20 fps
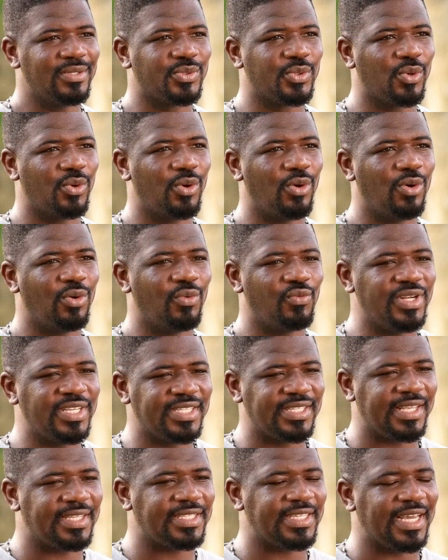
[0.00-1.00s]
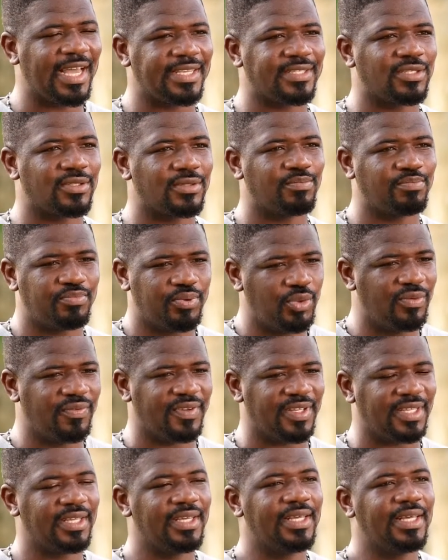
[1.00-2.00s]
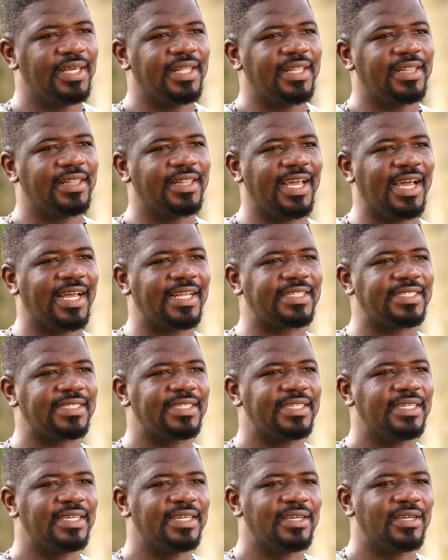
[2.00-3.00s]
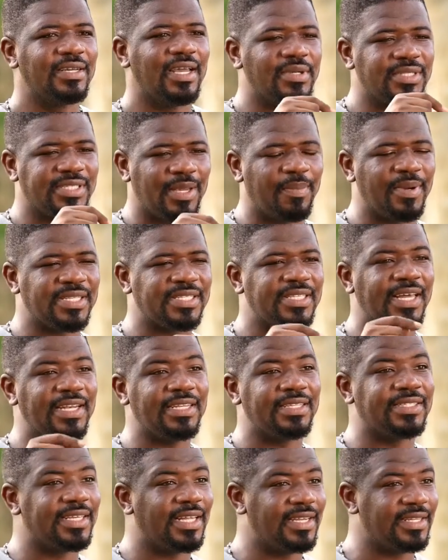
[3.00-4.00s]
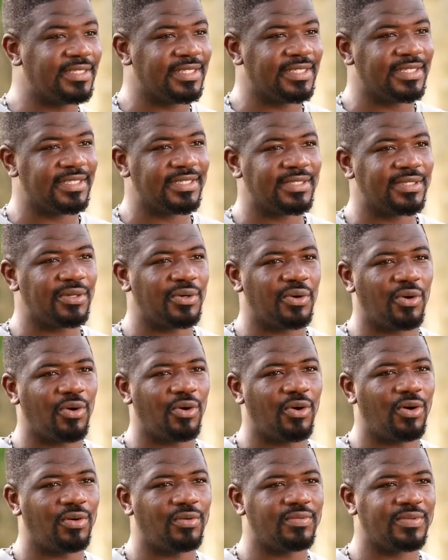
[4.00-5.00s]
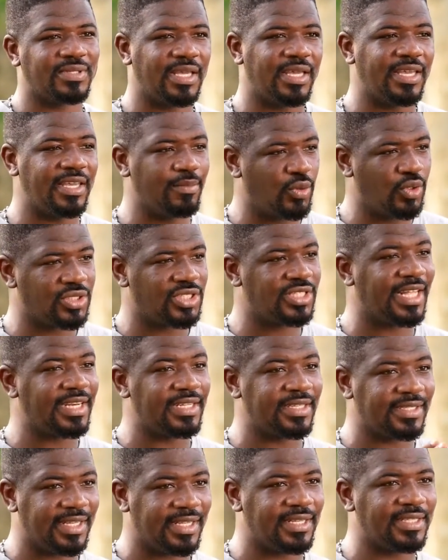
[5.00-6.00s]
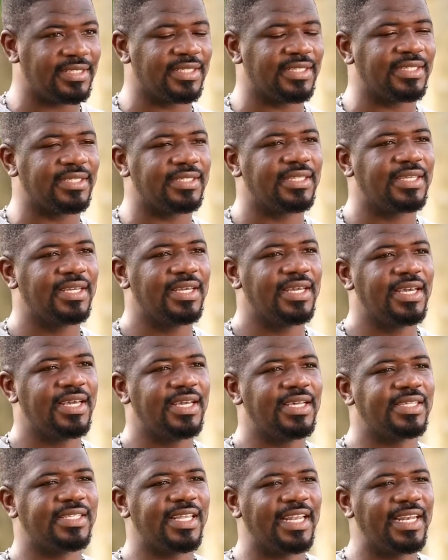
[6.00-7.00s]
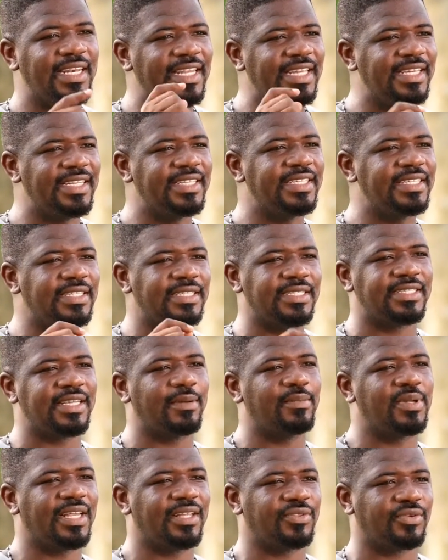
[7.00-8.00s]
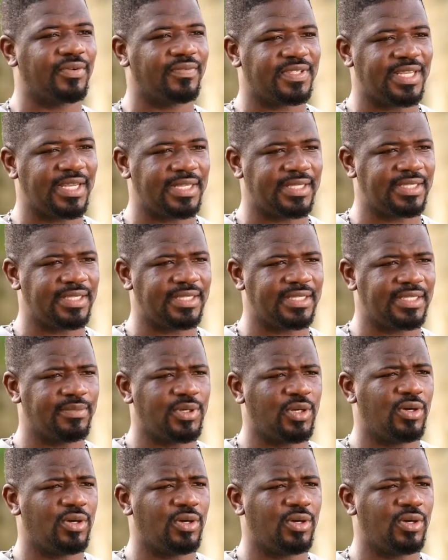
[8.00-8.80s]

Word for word: So, research has proven that Interpersonal intelligence, or say emotional intelligence, is the leading determinant of success.